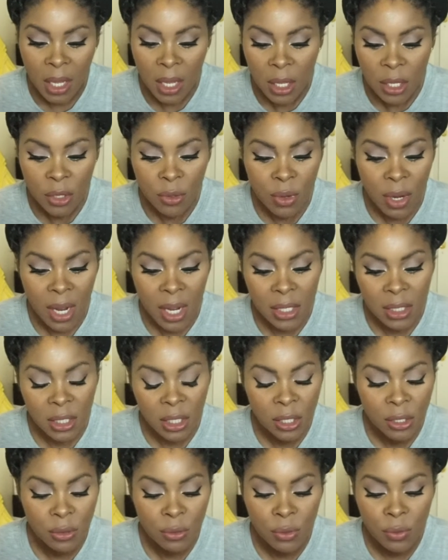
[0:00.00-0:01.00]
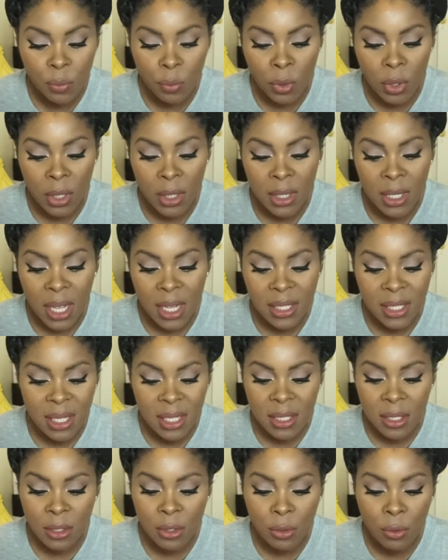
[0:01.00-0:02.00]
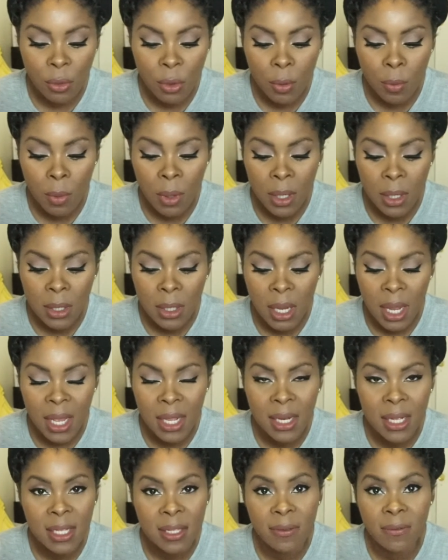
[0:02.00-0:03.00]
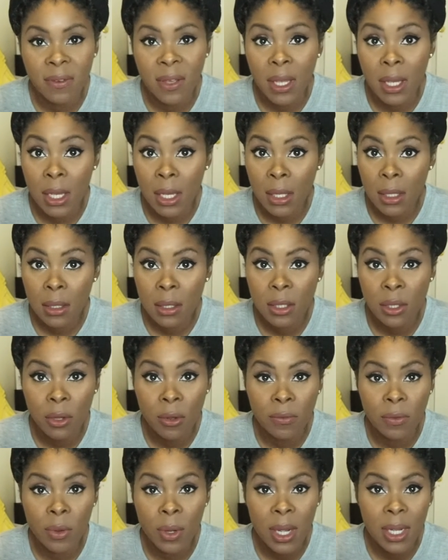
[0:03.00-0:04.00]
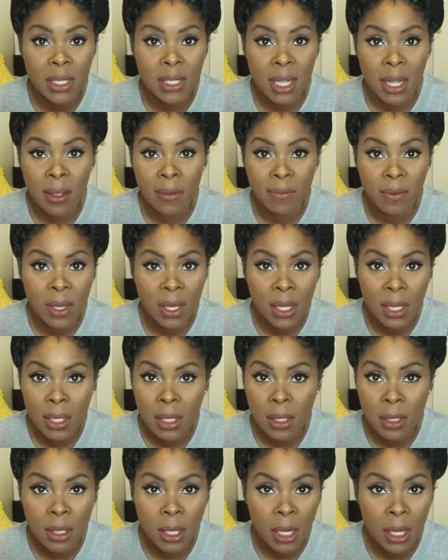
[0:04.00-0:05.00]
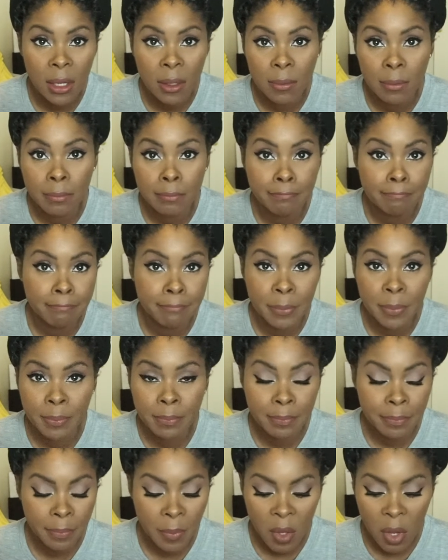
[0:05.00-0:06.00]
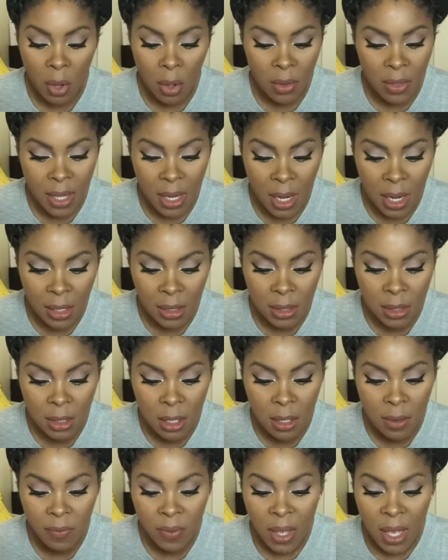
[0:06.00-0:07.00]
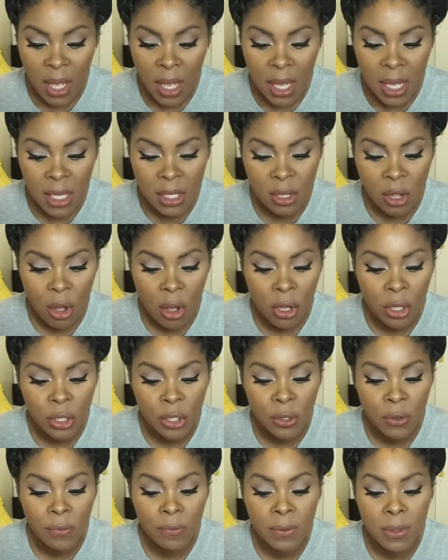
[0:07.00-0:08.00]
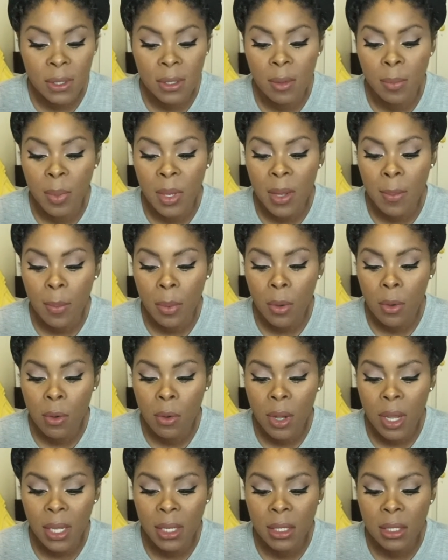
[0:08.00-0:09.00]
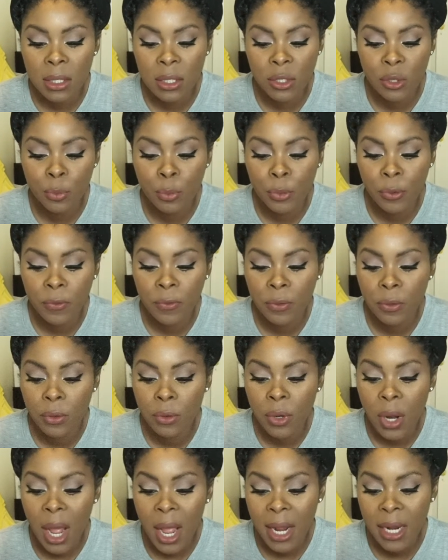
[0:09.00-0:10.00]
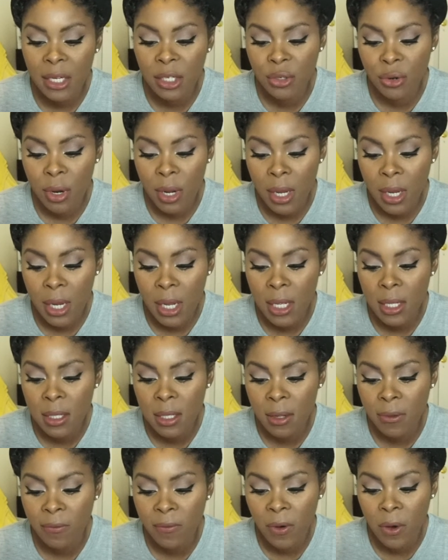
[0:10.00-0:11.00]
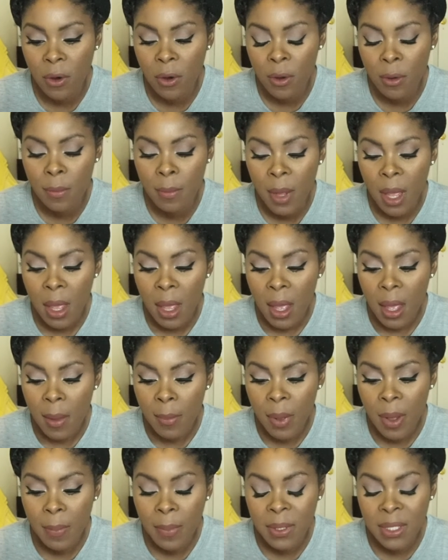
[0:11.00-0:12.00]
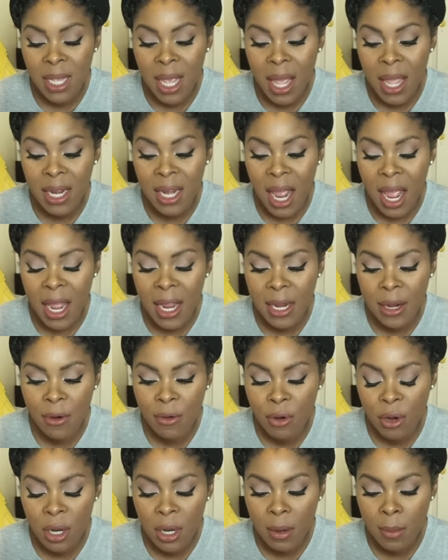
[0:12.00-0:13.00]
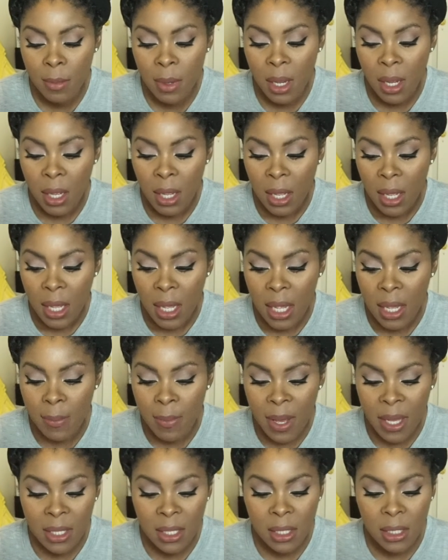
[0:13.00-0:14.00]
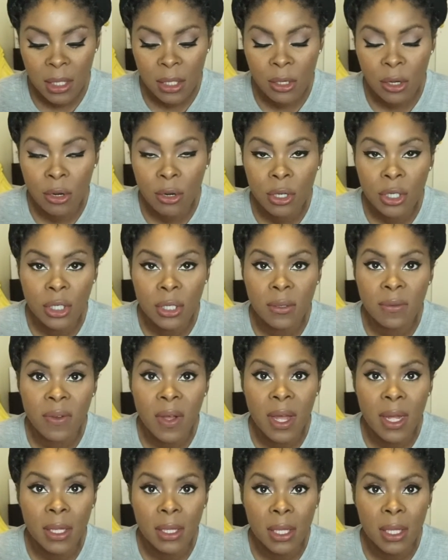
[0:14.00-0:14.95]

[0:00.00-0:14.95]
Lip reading: you guys can use one it's a newer one, and it's vegan. So if you guys like vegan and all that kind of stuff, it's called Youth to the People, and it's Superfood Hydrate. It's a firm peptide eye cream. It basically nourishes fine